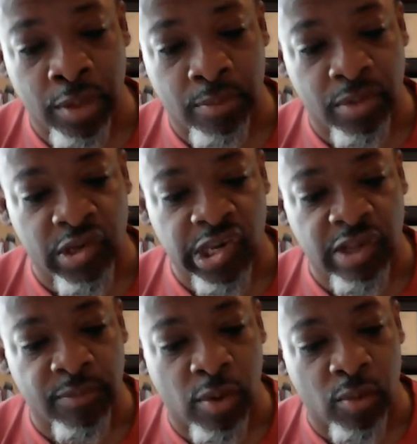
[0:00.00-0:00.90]

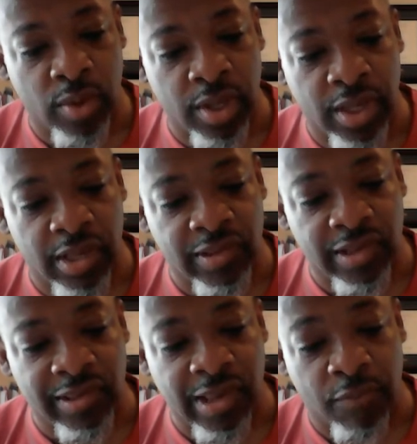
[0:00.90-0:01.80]
Machismo is
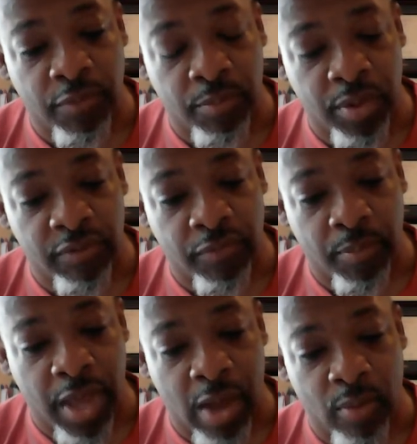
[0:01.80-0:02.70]
itself a bid for
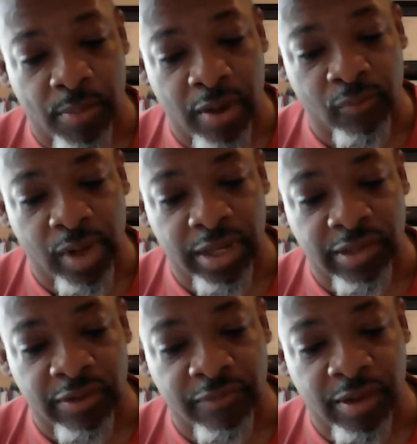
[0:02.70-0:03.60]
power by
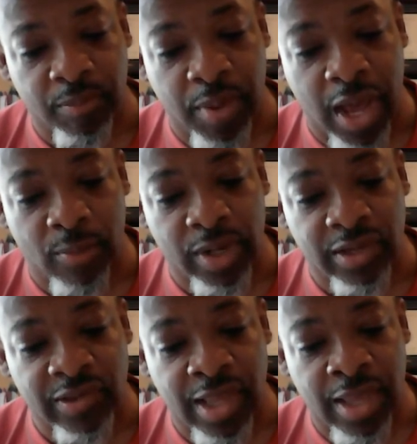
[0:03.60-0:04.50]
relatively
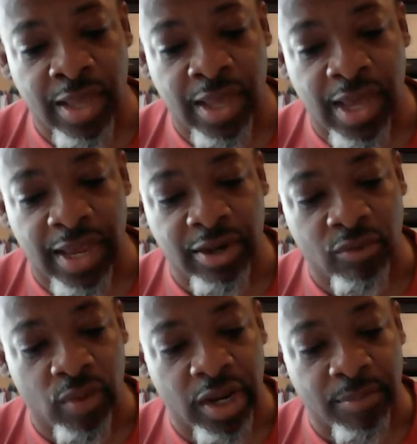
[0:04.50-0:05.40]
powerless and
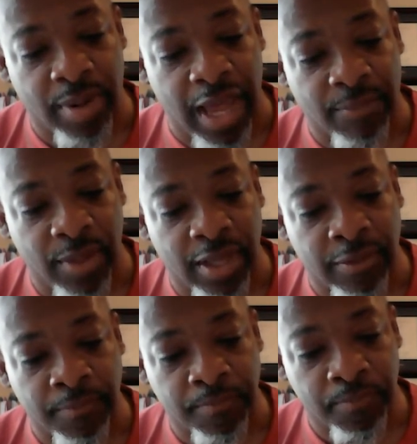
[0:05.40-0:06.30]
degraded black men.